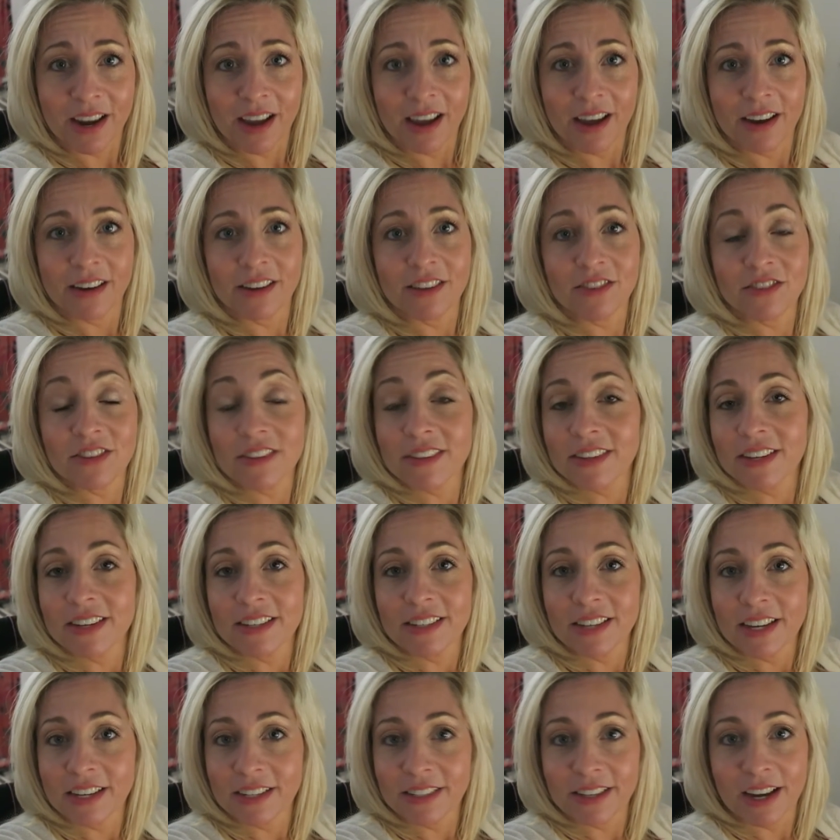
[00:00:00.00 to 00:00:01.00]
and it's just
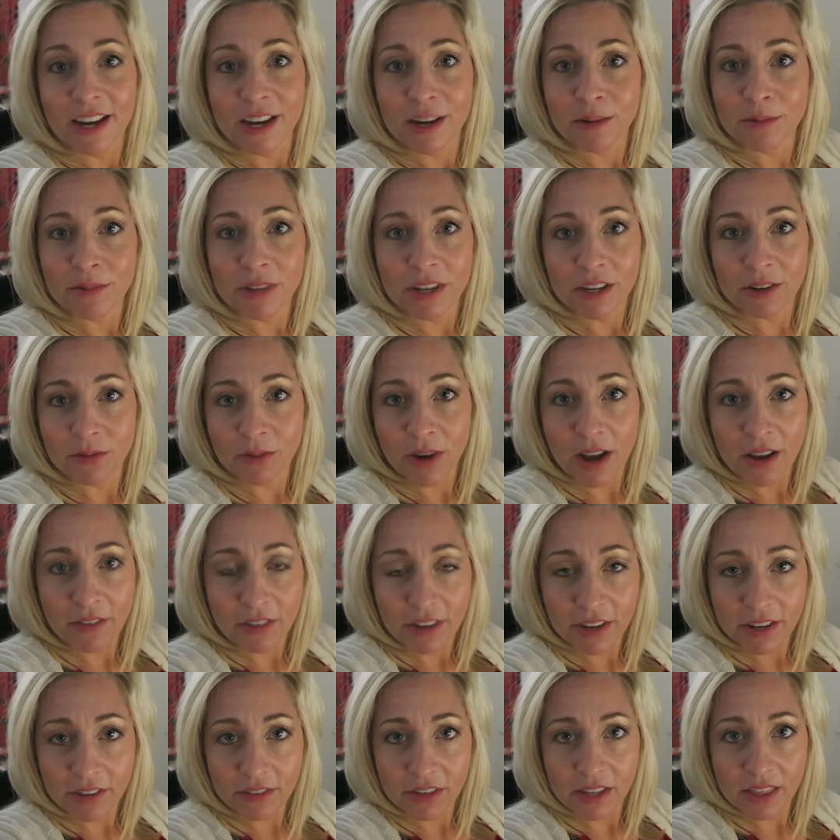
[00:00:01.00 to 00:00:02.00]
gonna take time to
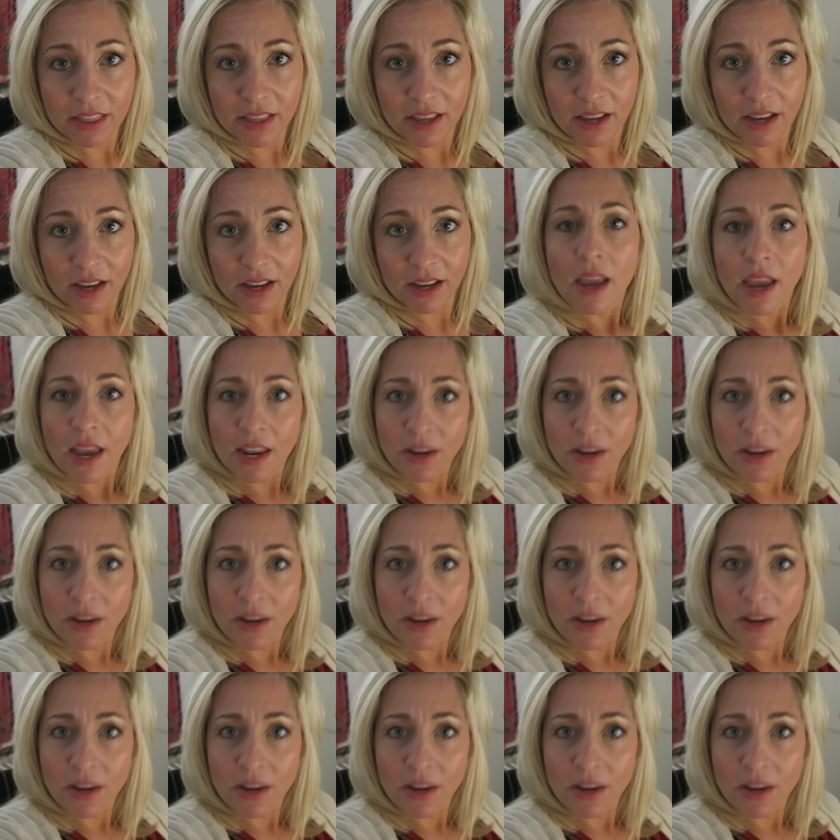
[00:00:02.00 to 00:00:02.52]
unravel everything.